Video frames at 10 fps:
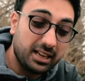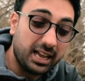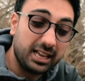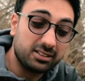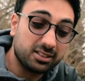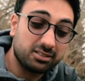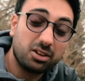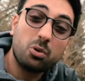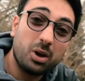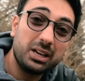and the
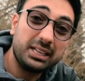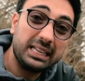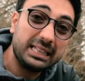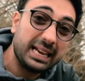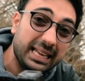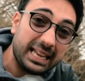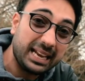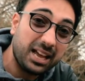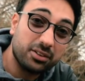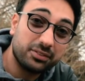quality that I get
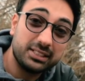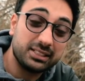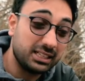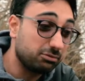out of this is